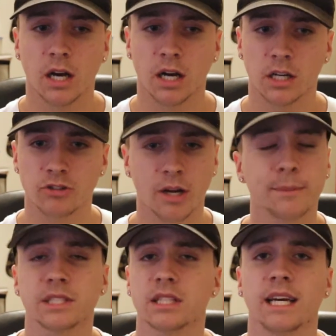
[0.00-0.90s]
Drop
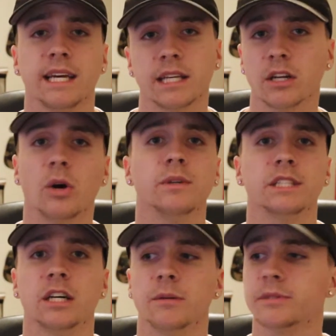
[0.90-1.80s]
us a like, it
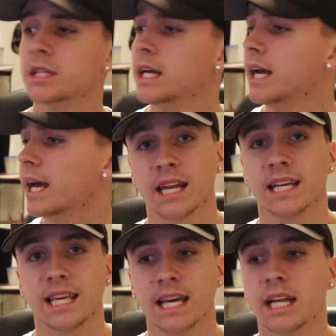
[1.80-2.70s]
always helps. And
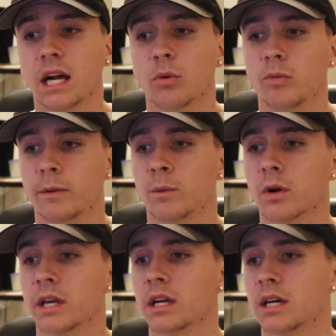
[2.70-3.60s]
again, I will be
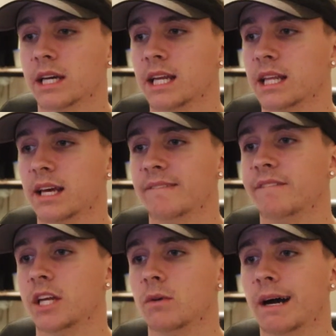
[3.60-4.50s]
working on getting that
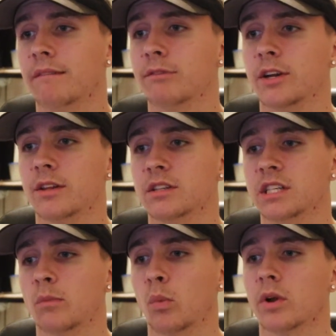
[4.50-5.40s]
video out for either
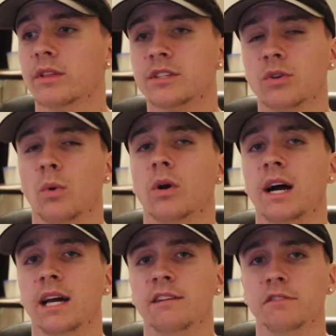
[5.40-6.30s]
Team Worthless or
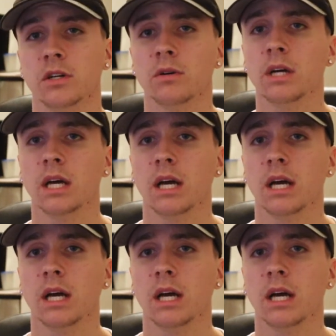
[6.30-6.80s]
IFO.